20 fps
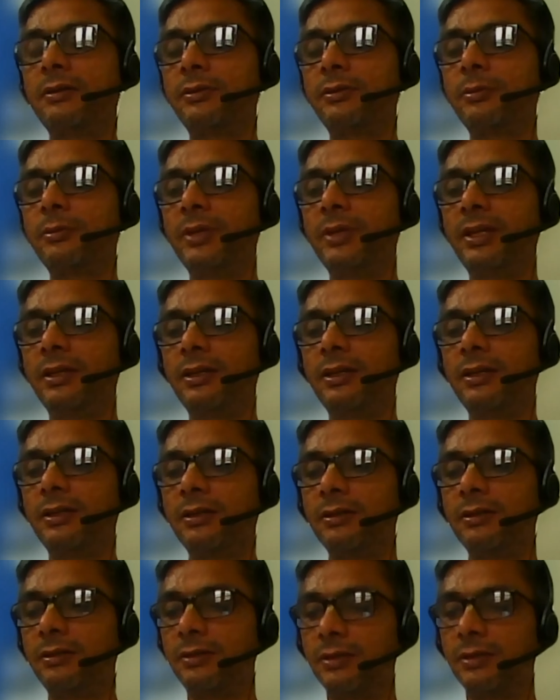be
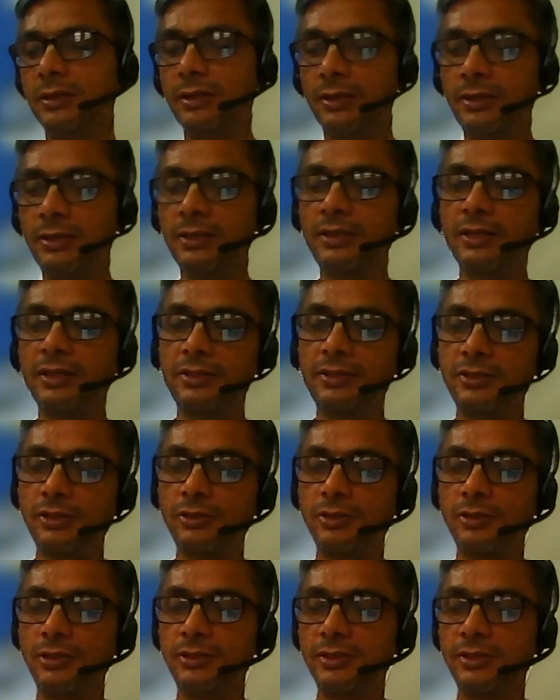in Krishna
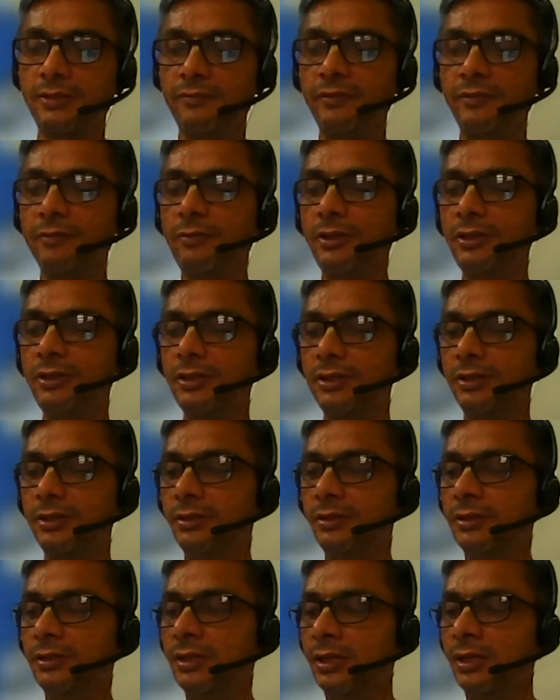culture. We want
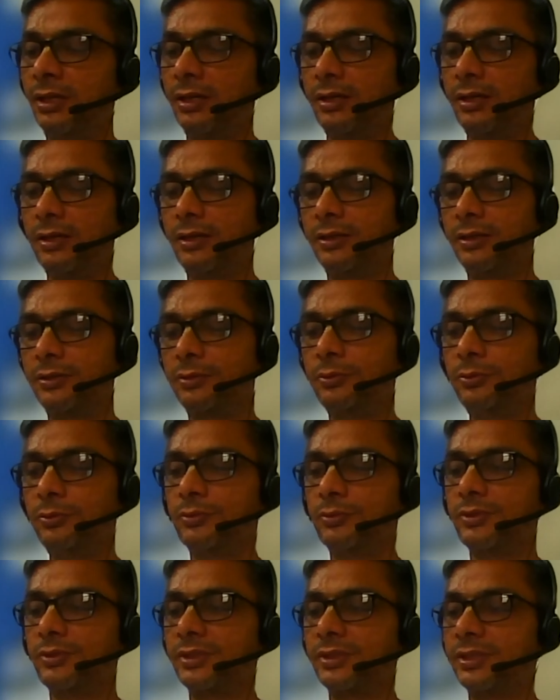to
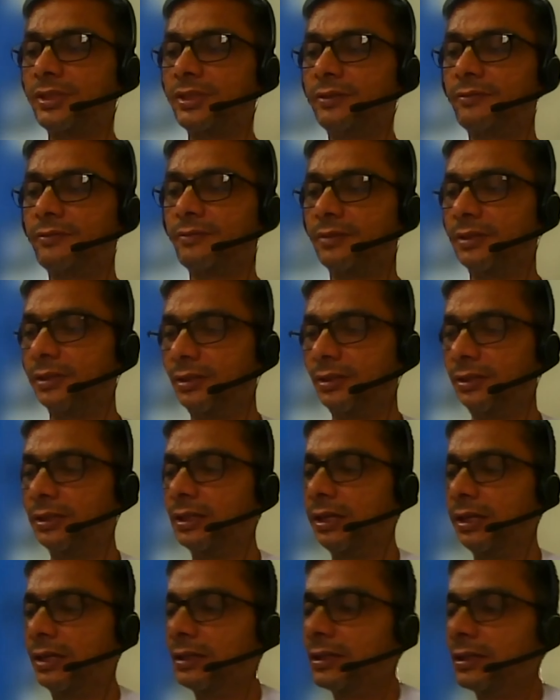serve the
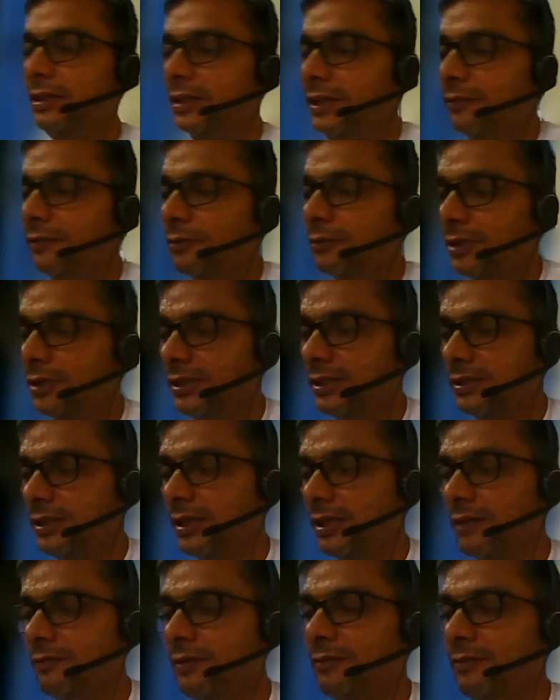other devotees, or
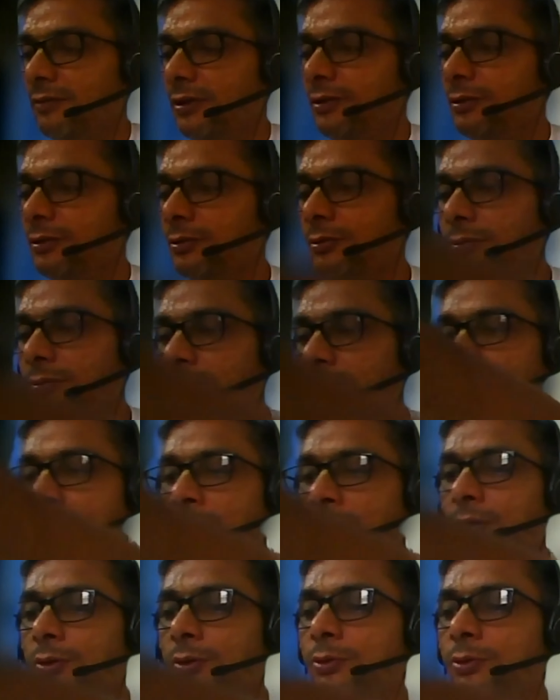we want to
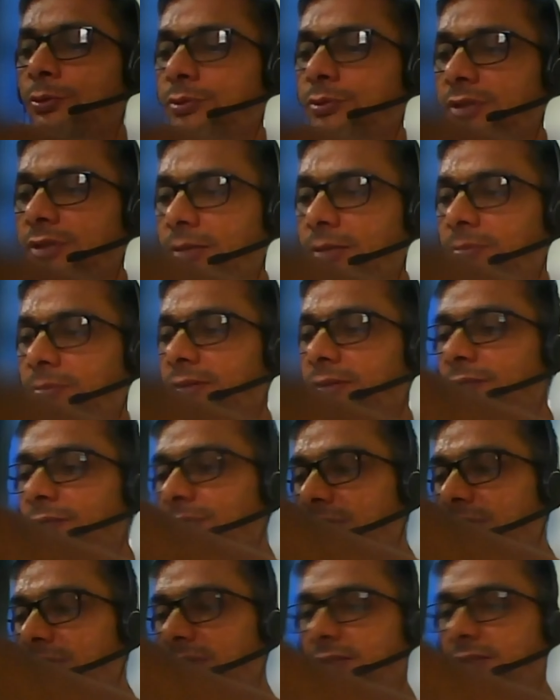do some
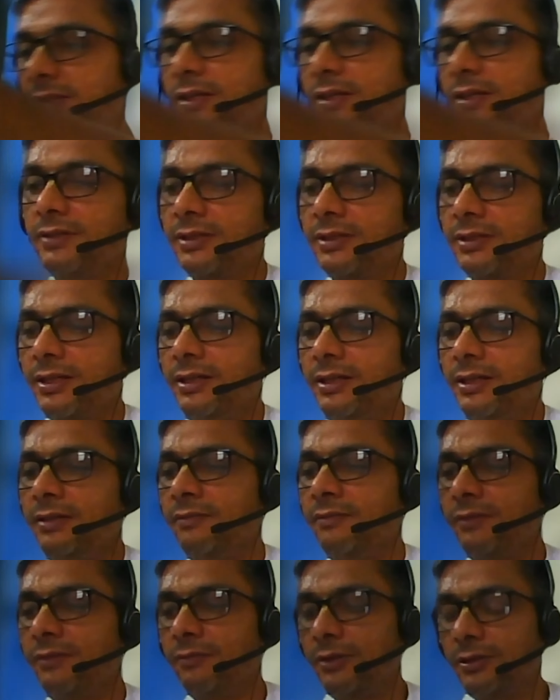devotional service, right?
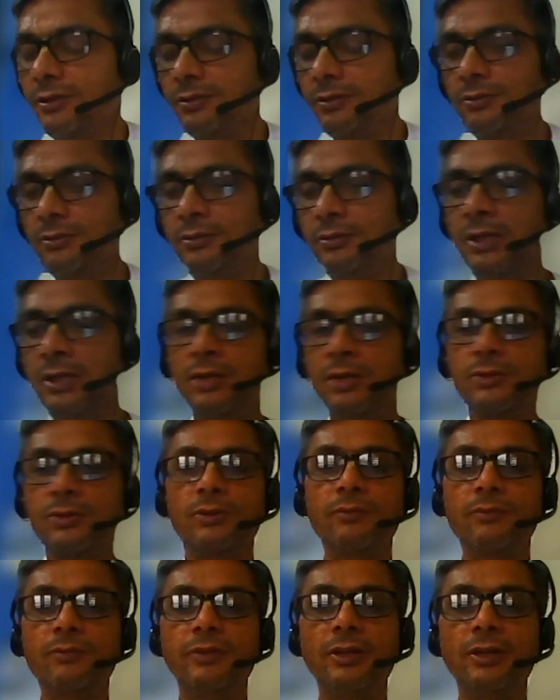We want to, so
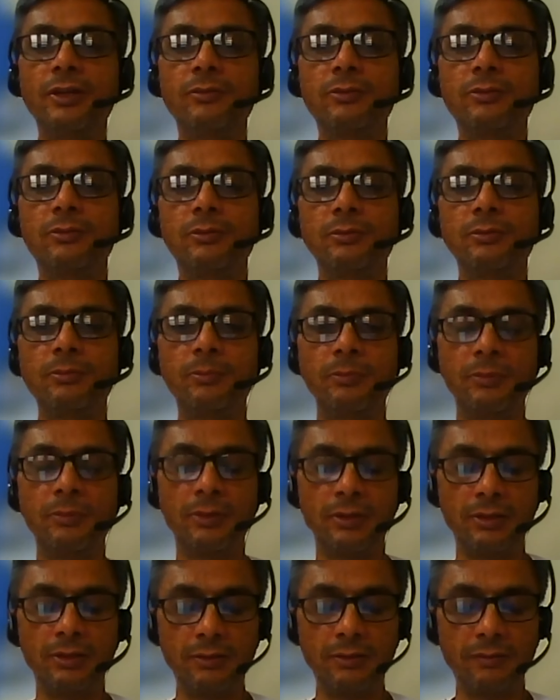we have
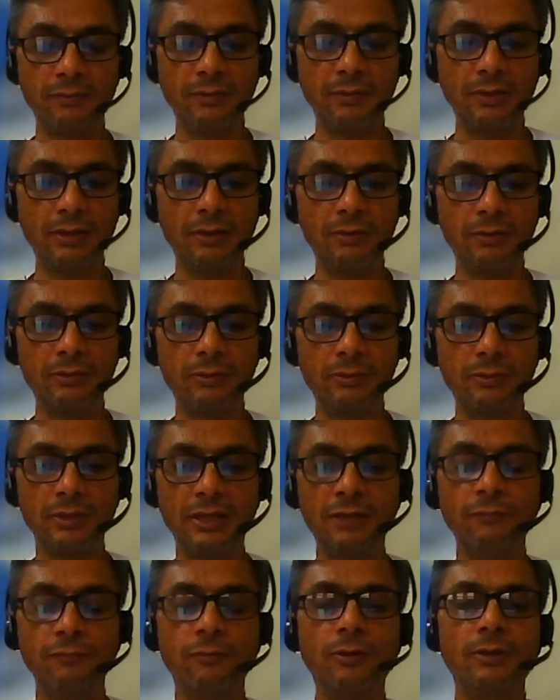to
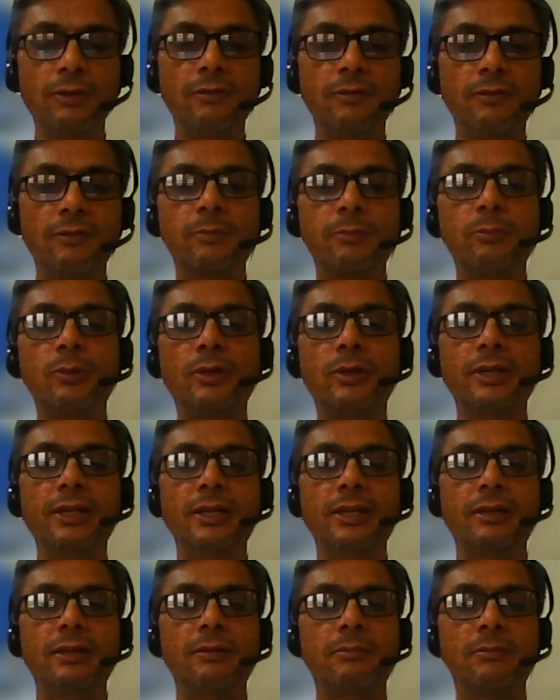involve our
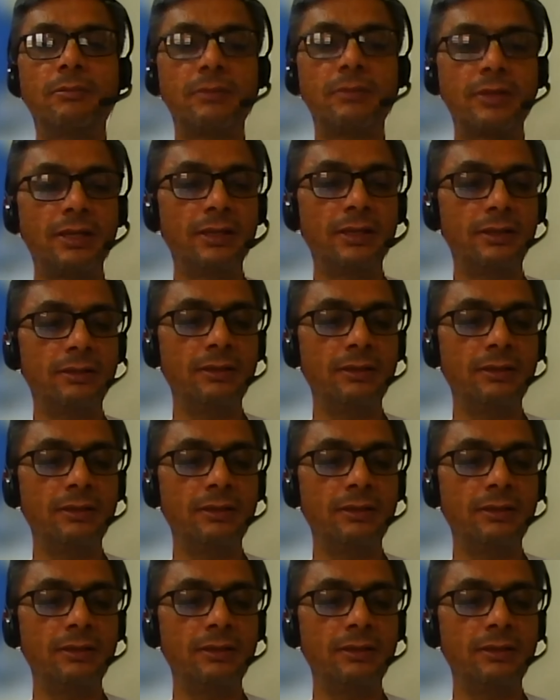body, right?